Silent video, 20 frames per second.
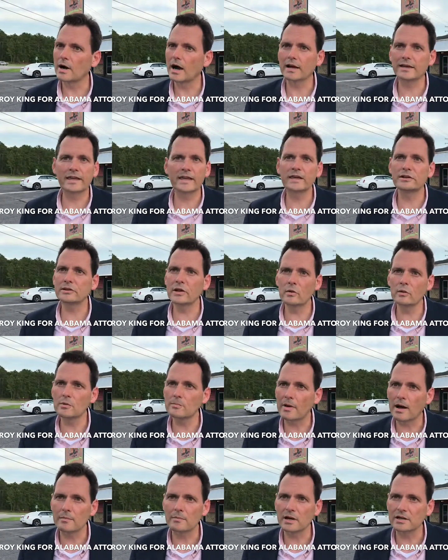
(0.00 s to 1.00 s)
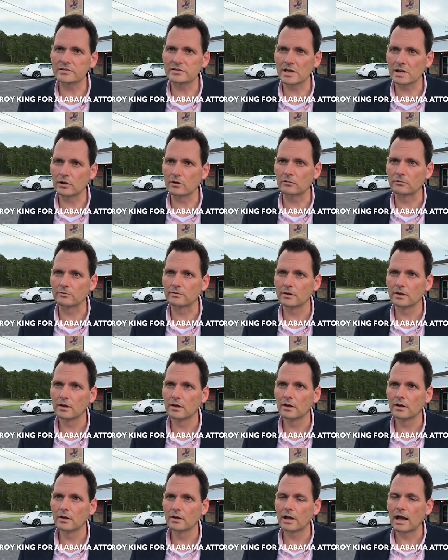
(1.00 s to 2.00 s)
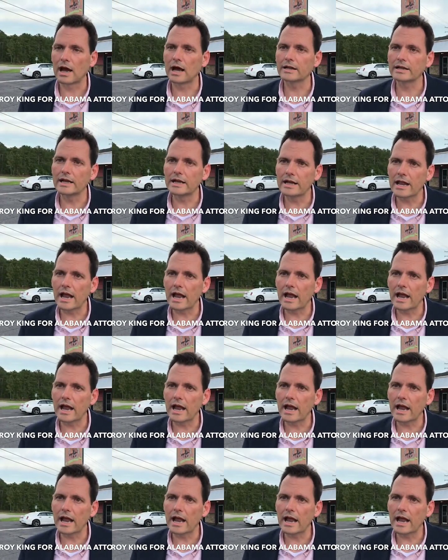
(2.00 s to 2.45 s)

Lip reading: I can't do it by myself. I need